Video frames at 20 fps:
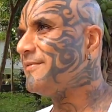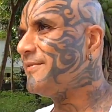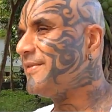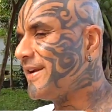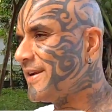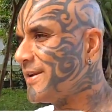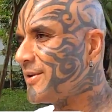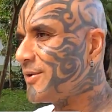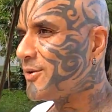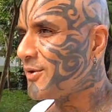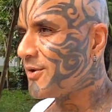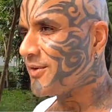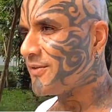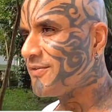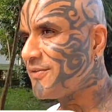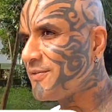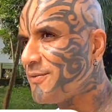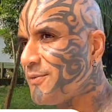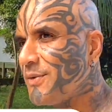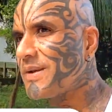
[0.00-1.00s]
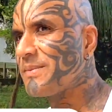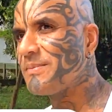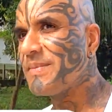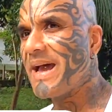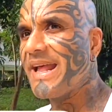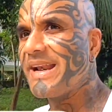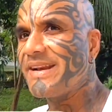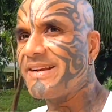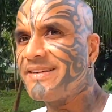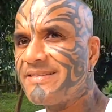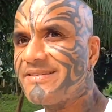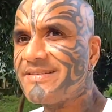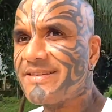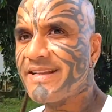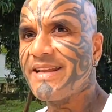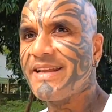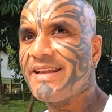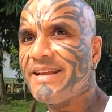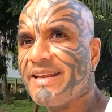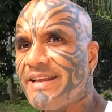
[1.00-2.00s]
a video of one man.
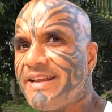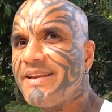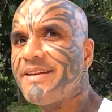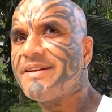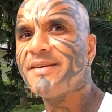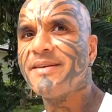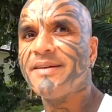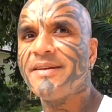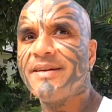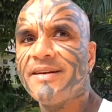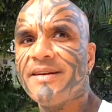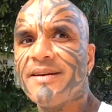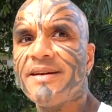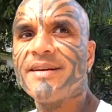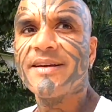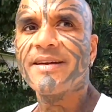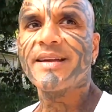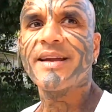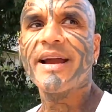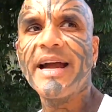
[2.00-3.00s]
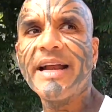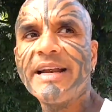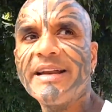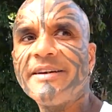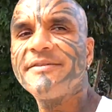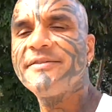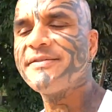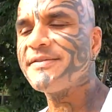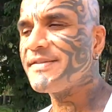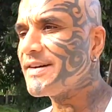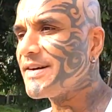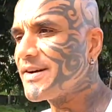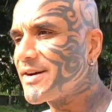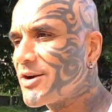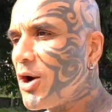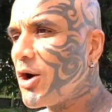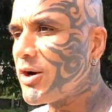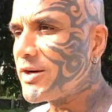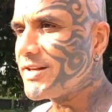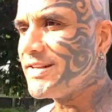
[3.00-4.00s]
He kind of uh,
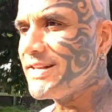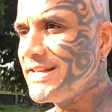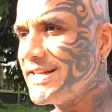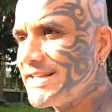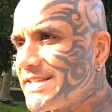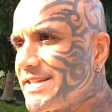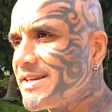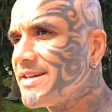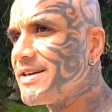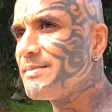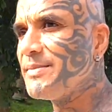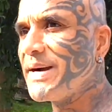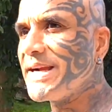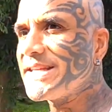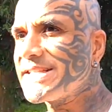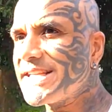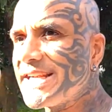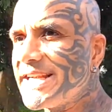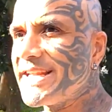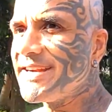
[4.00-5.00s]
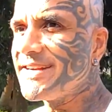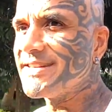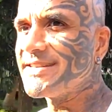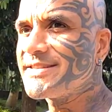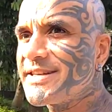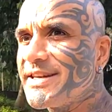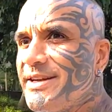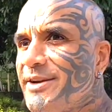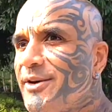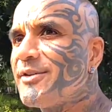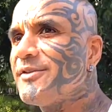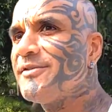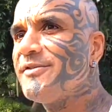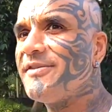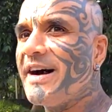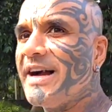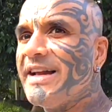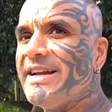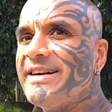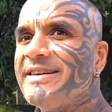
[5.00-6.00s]
caught a lizard by setting a tree on
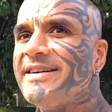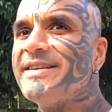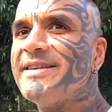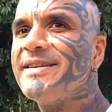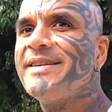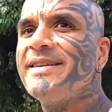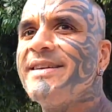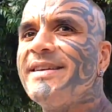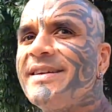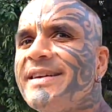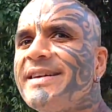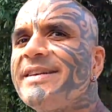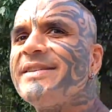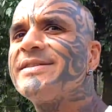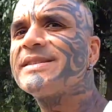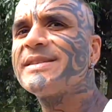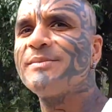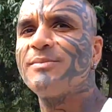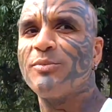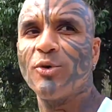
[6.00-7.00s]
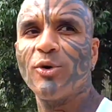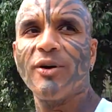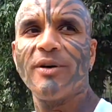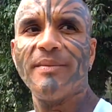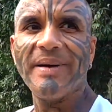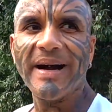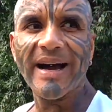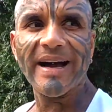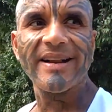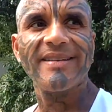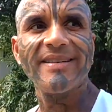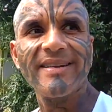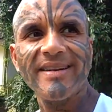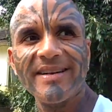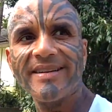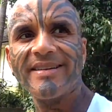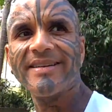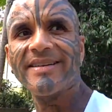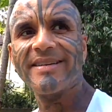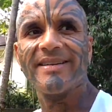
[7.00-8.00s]
fire. He was a poor man,
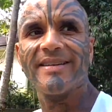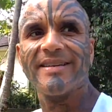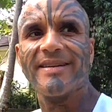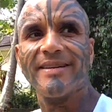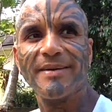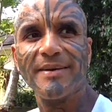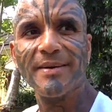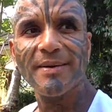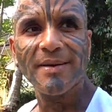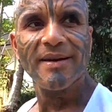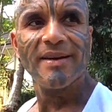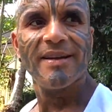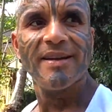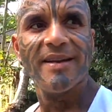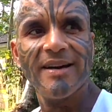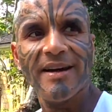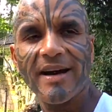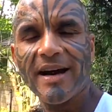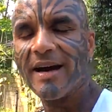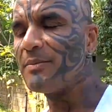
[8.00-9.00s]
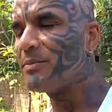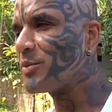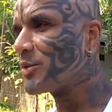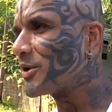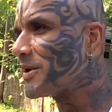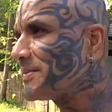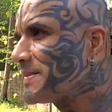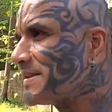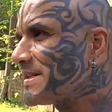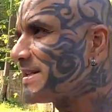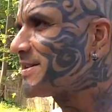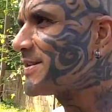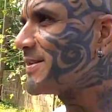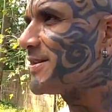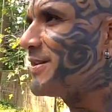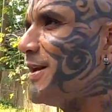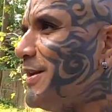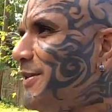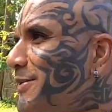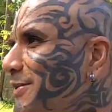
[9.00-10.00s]
and uh, I put up
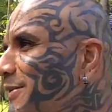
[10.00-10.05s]
this